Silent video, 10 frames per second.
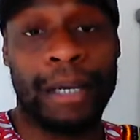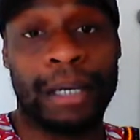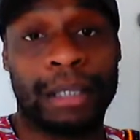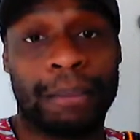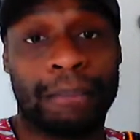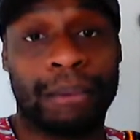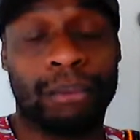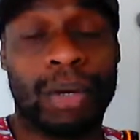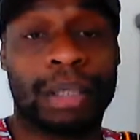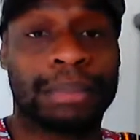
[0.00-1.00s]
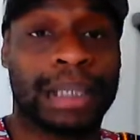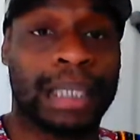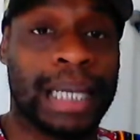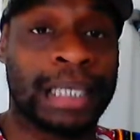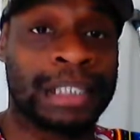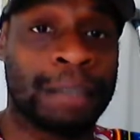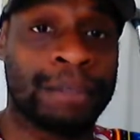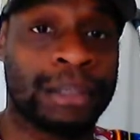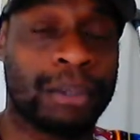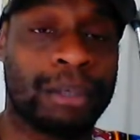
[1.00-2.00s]
Greetings, people. Welcome to the latest
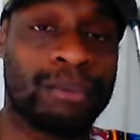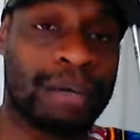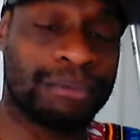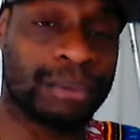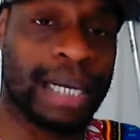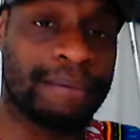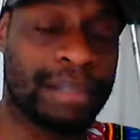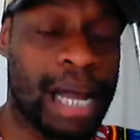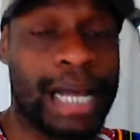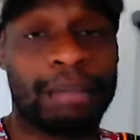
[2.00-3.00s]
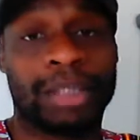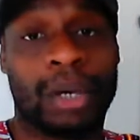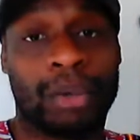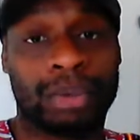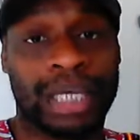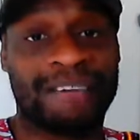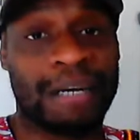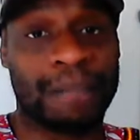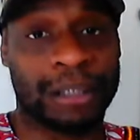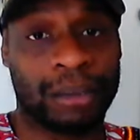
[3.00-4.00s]
episode of The Rough Draft. I am your host,
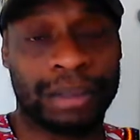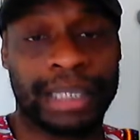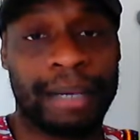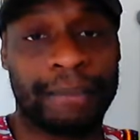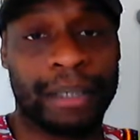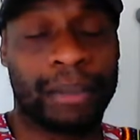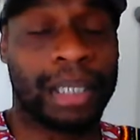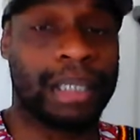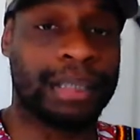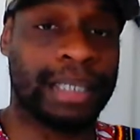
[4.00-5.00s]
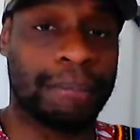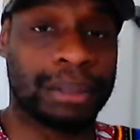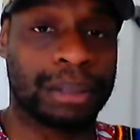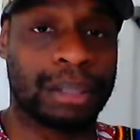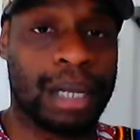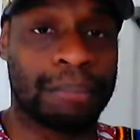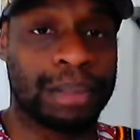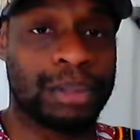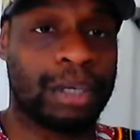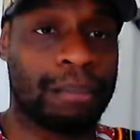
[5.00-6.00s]
Roberto Savio, and in this episode, I'll
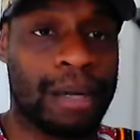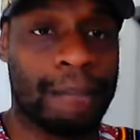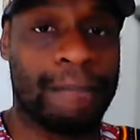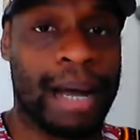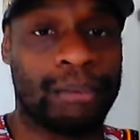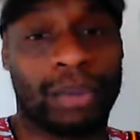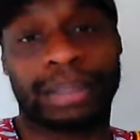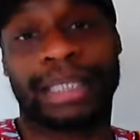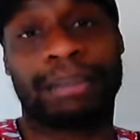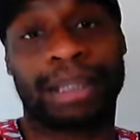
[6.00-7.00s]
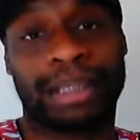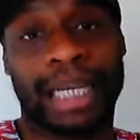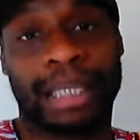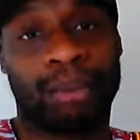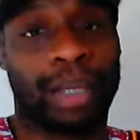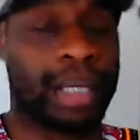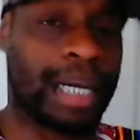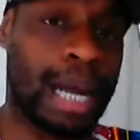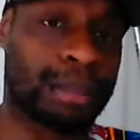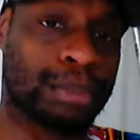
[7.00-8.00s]
be talking about my one-time desire to work in
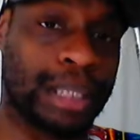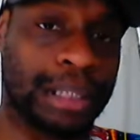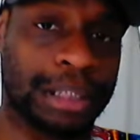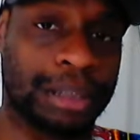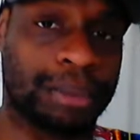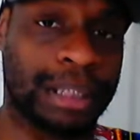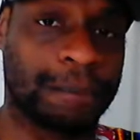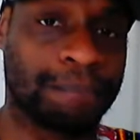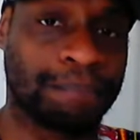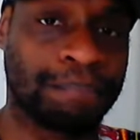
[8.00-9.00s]
the comic book industry.